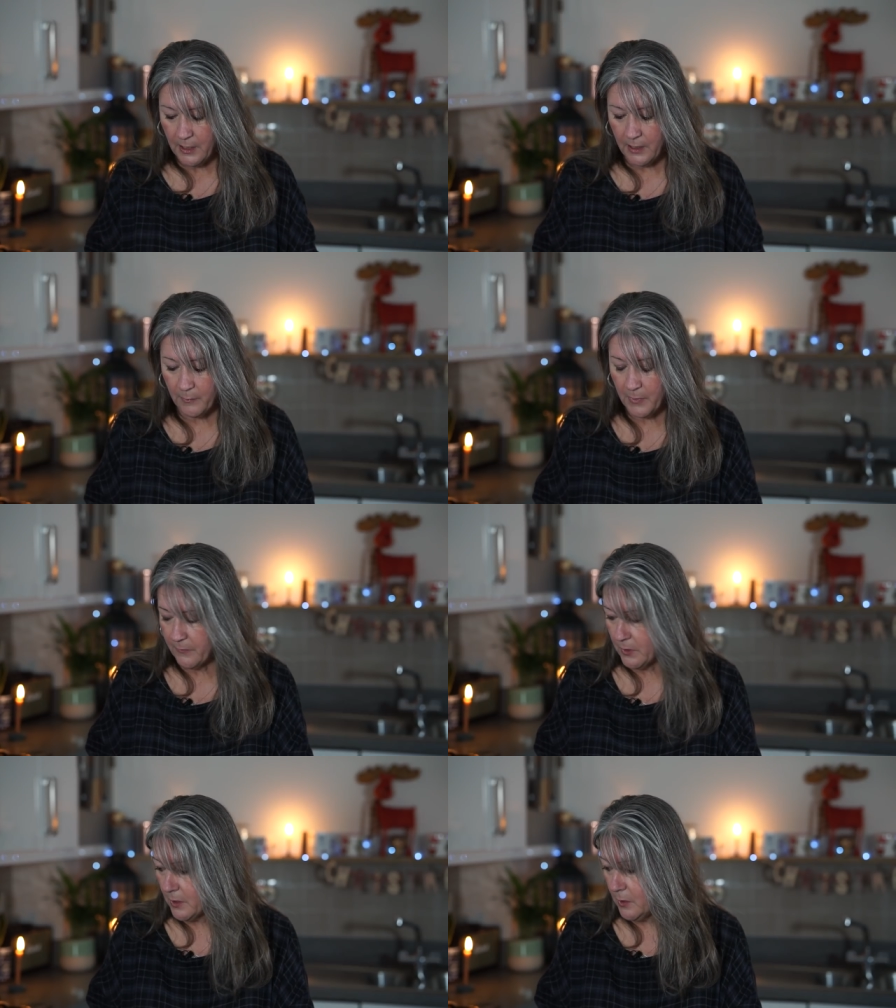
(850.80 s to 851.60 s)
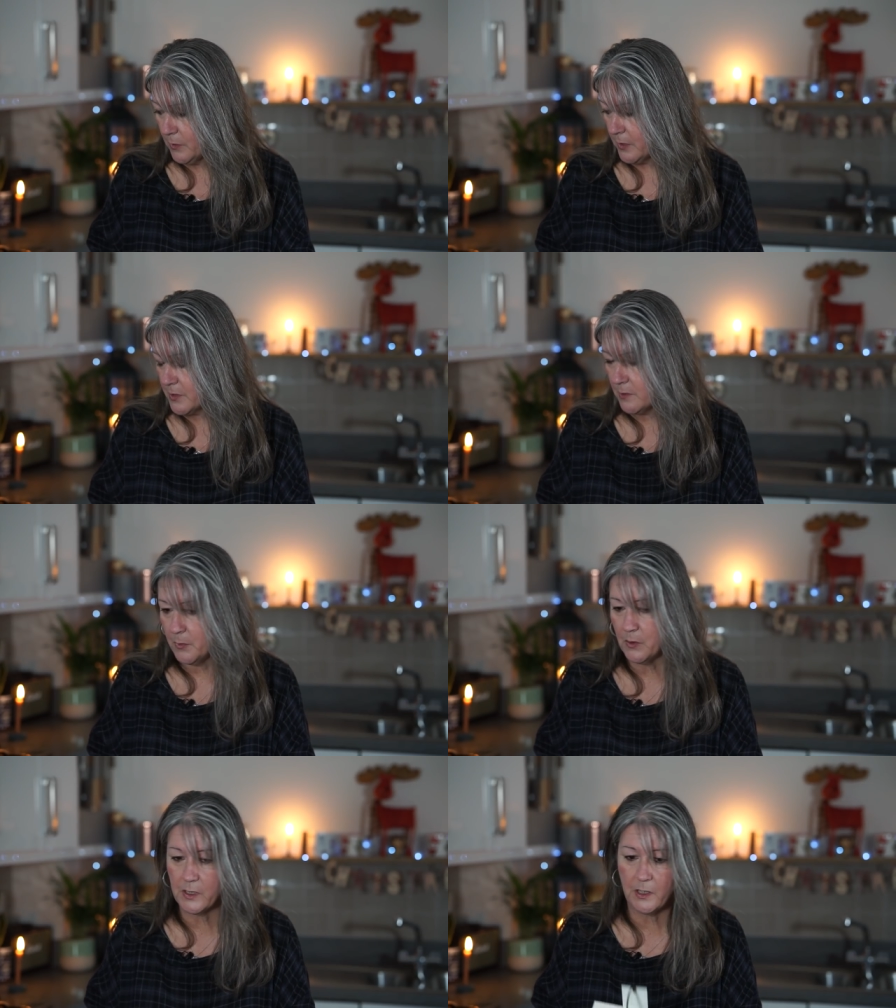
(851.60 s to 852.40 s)
I've got a whole host of
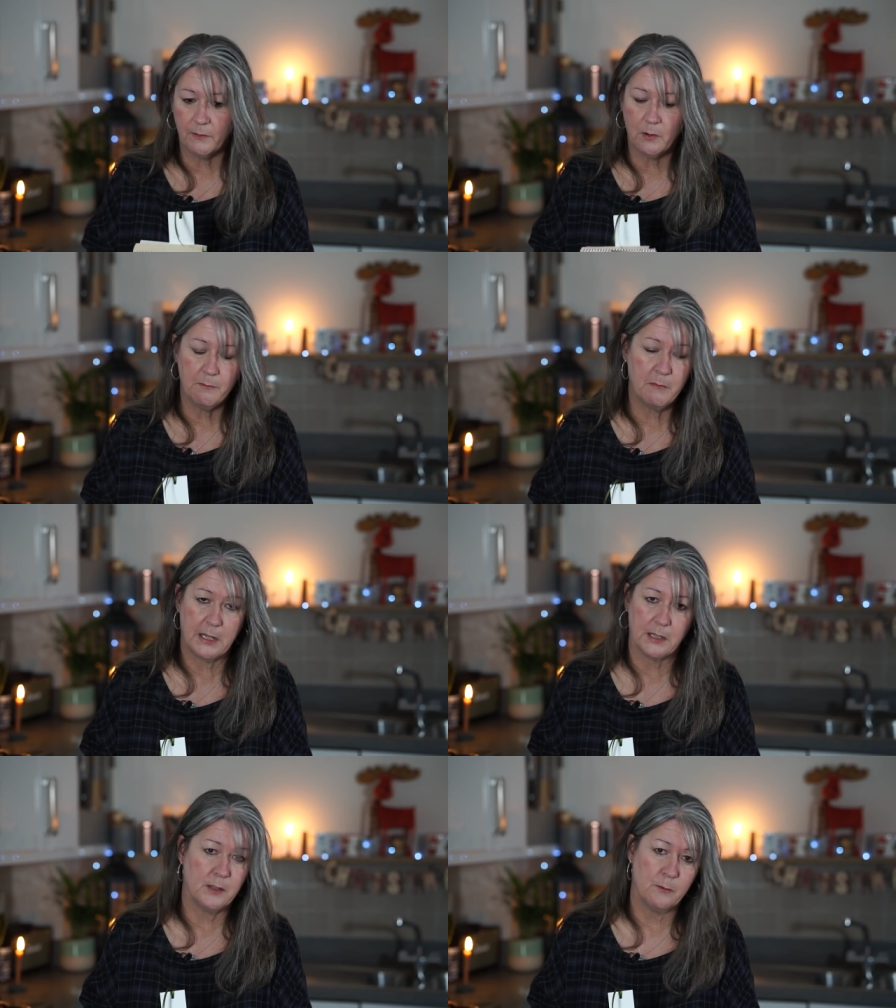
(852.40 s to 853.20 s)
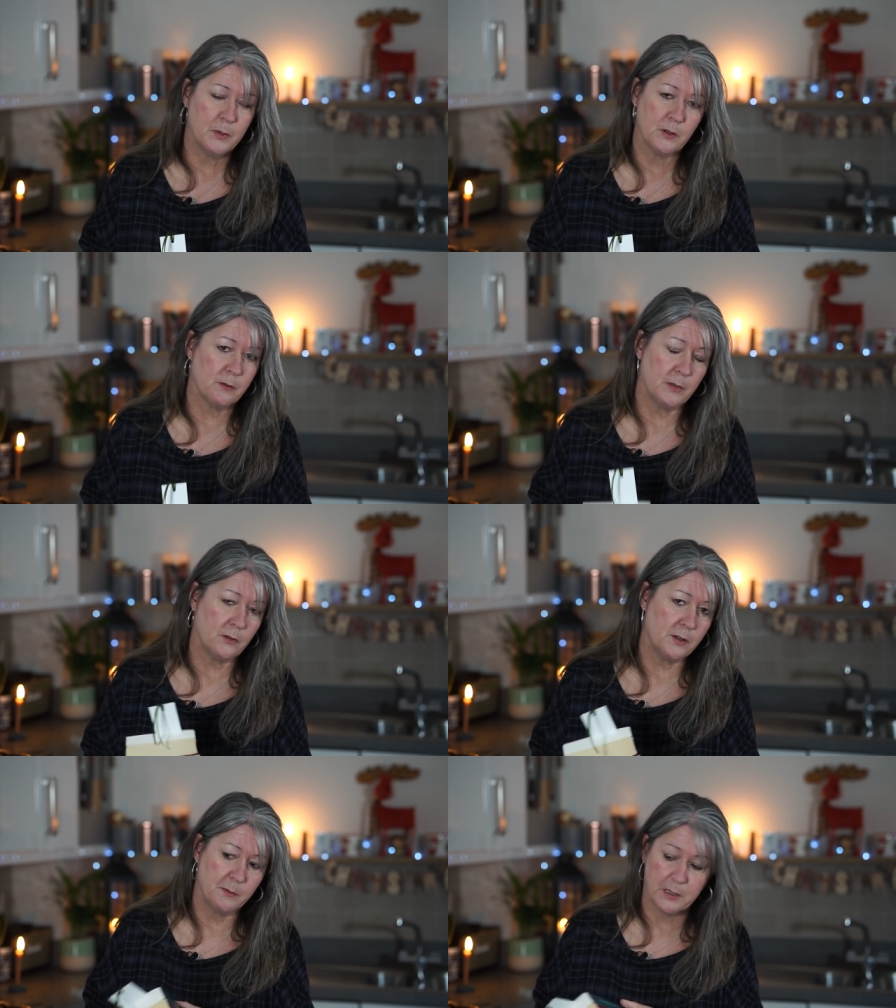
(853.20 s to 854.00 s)
books. I've got masses of books on my
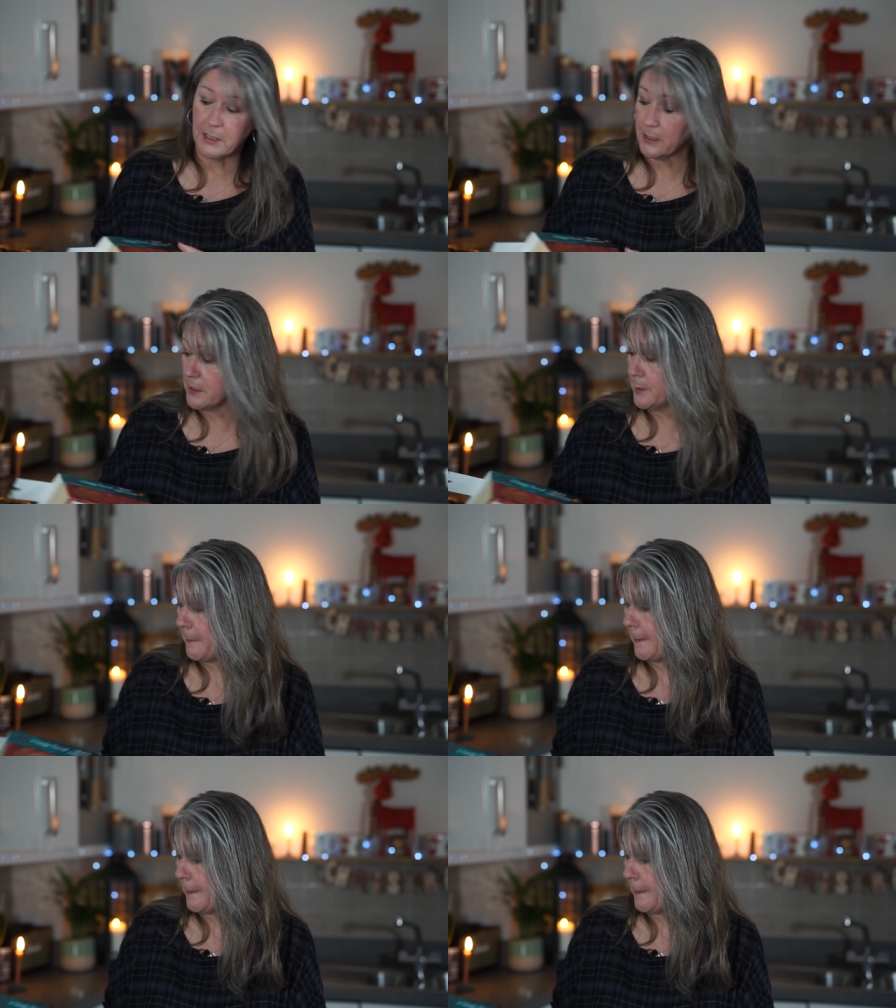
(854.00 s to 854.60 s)
Christmas list.